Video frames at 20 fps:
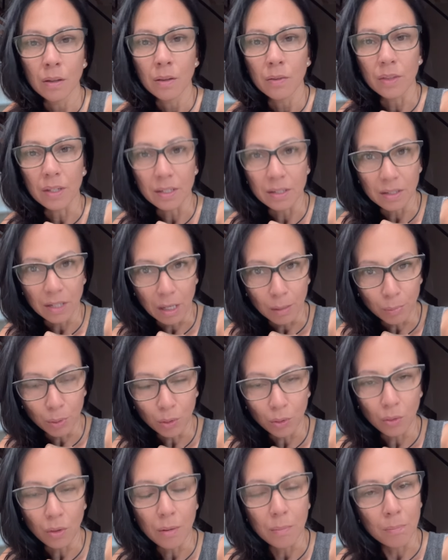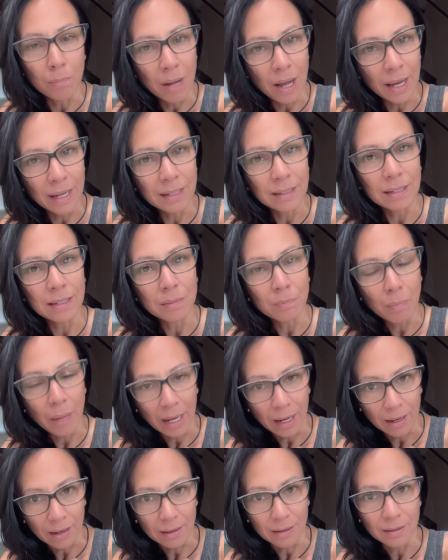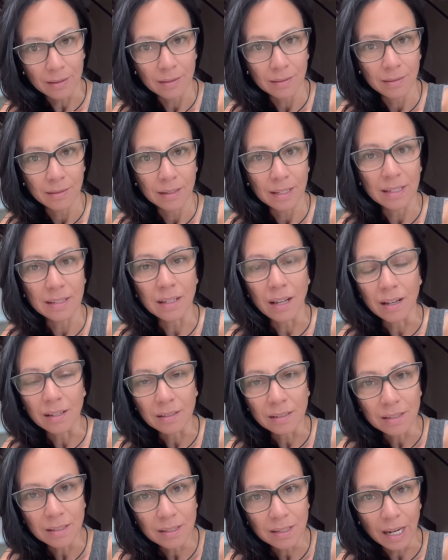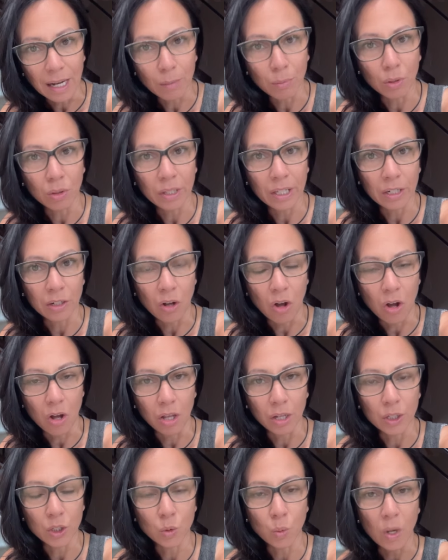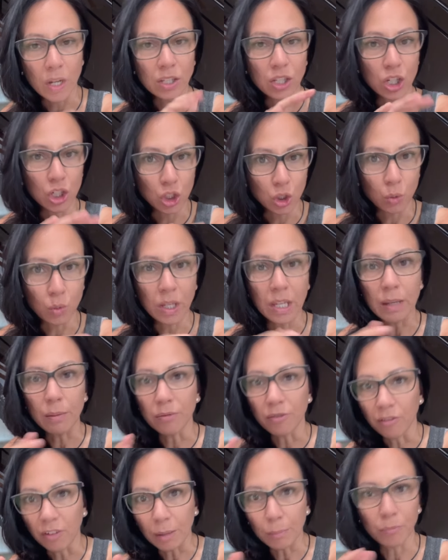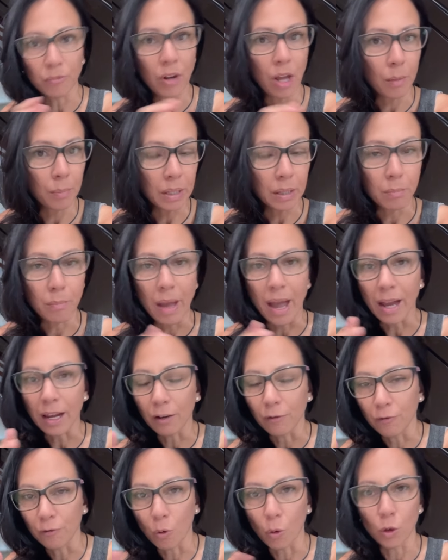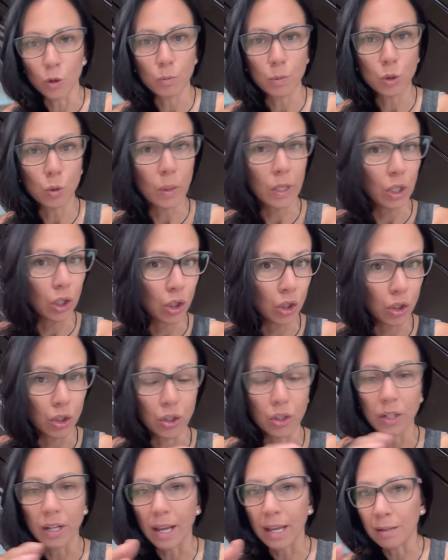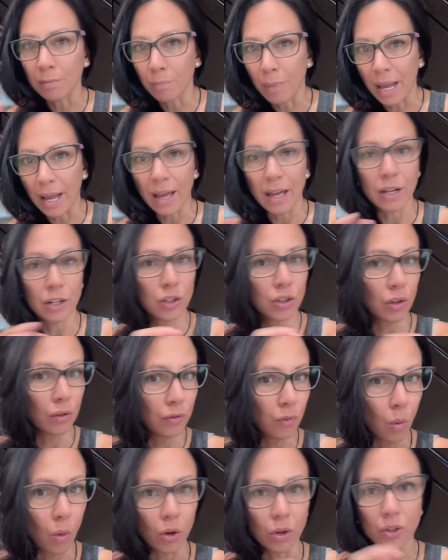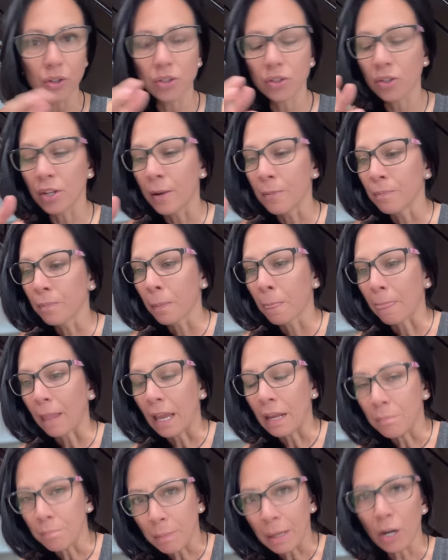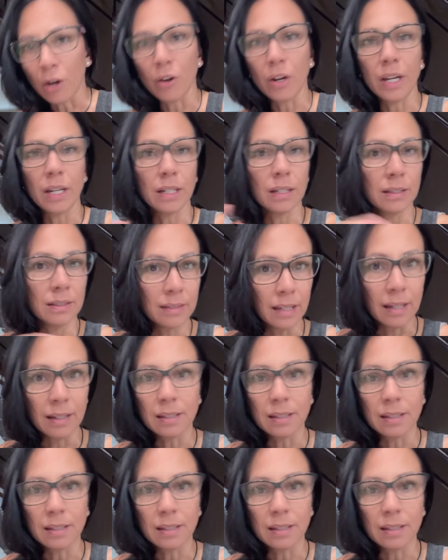The double-minded man is unstable in all his ways because you keep flip-flopping back and forth between good and bad, divorce and married and